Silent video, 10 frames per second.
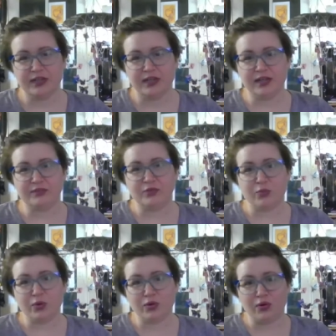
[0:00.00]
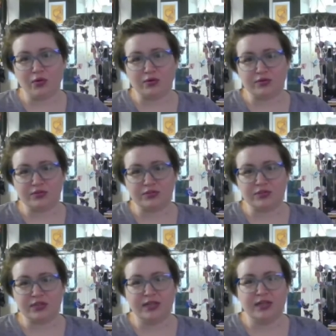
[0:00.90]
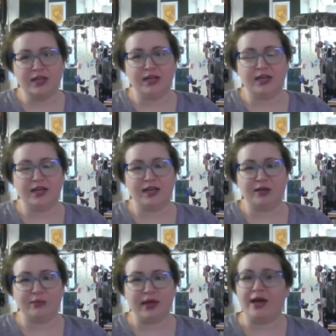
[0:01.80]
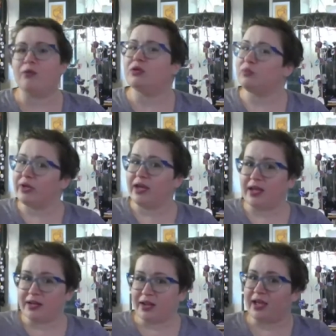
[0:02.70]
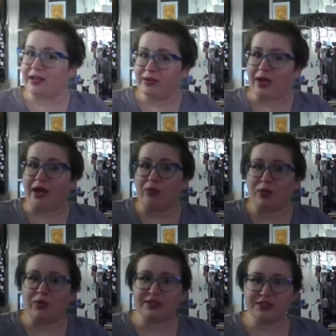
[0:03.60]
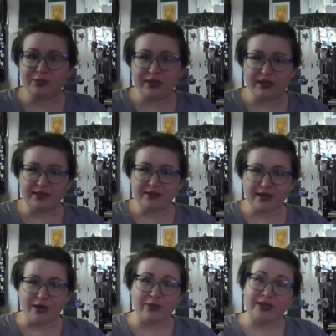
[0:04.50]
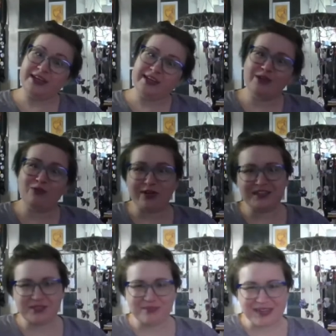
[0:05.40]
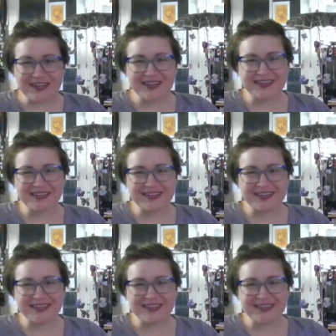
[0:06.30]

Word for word: in the world, um, how and we and and how we want to be, how we need and want to be.